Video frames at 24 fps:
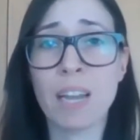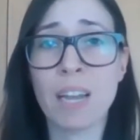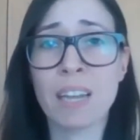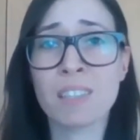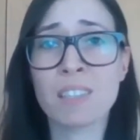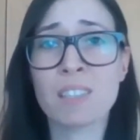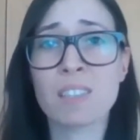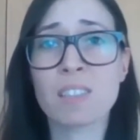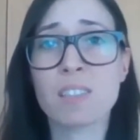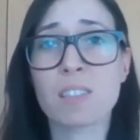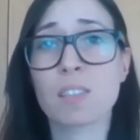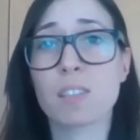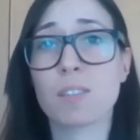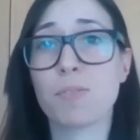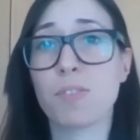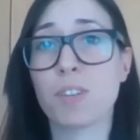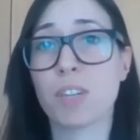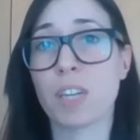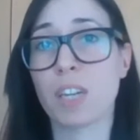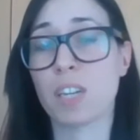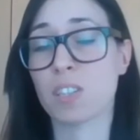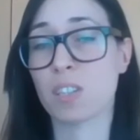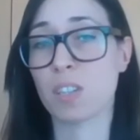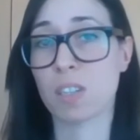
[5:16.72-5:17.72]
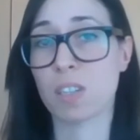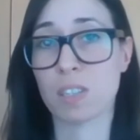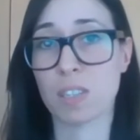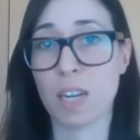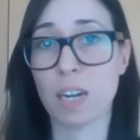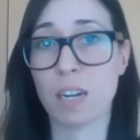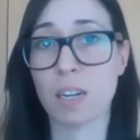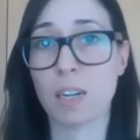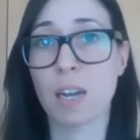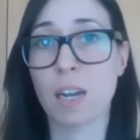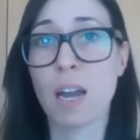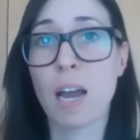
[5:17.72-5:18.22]
And these certifications
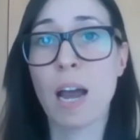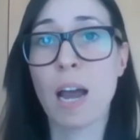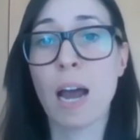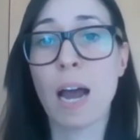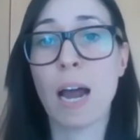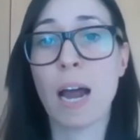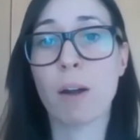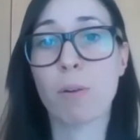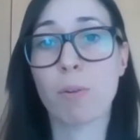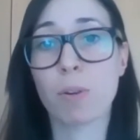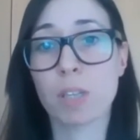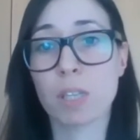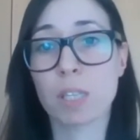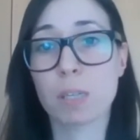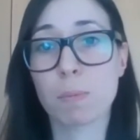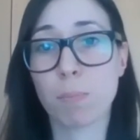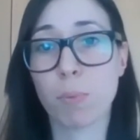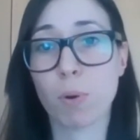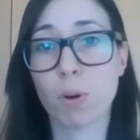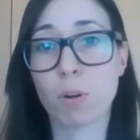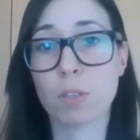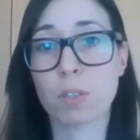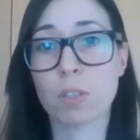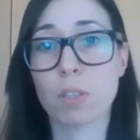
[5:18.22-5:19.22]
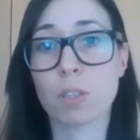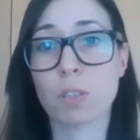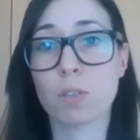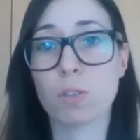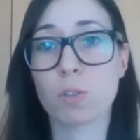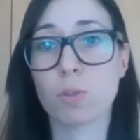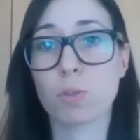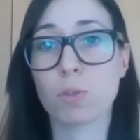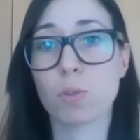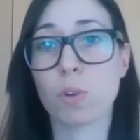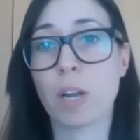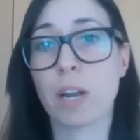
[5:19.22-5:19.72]
are really important
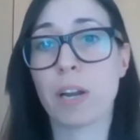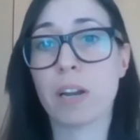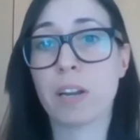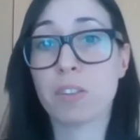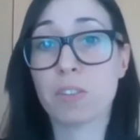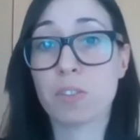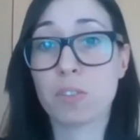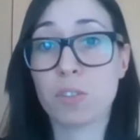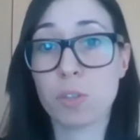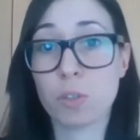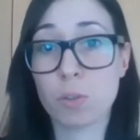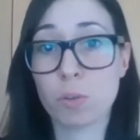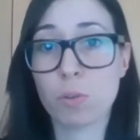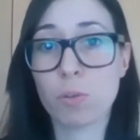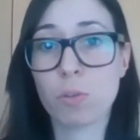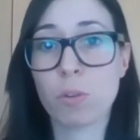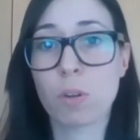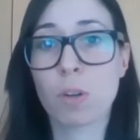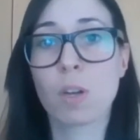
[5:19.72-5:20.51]
to guarantee